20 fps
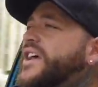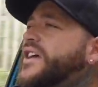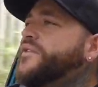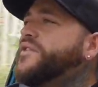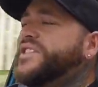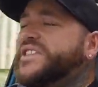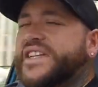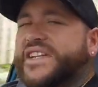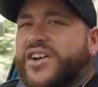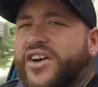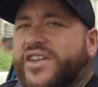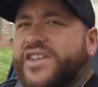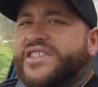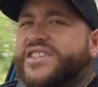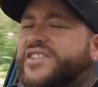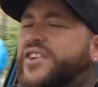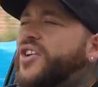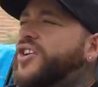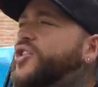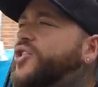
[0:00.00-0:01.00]
If you did like this
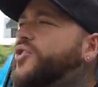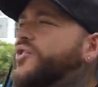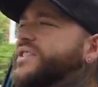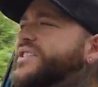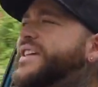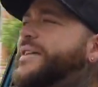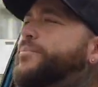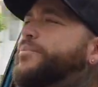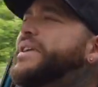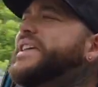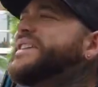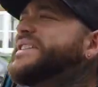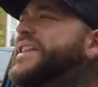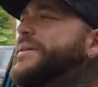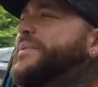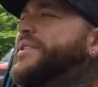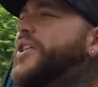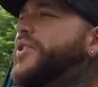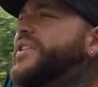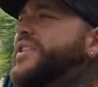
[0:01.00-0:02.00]
style of content, please
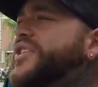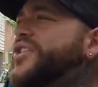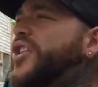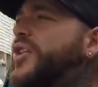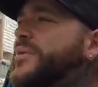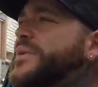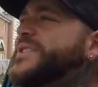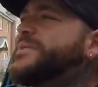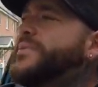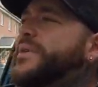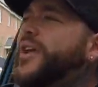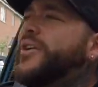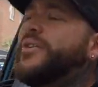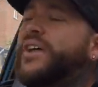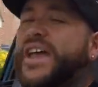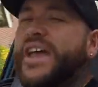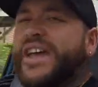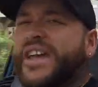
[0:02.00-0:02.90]
let me know in the comments below.